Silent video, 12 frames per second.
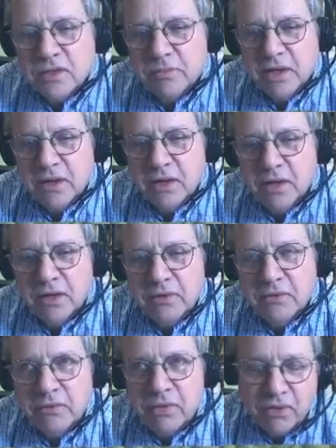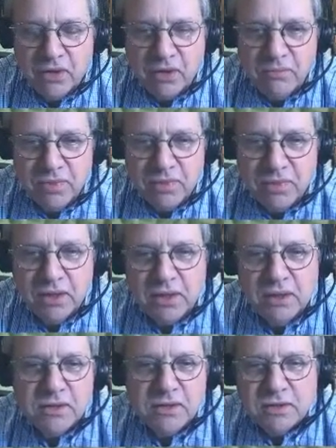or about 130
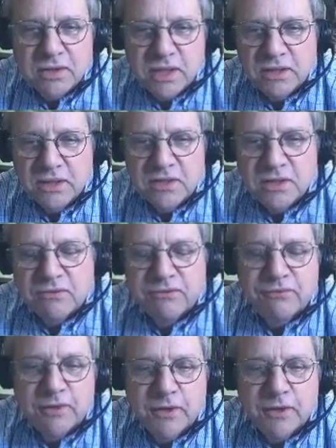million tons of,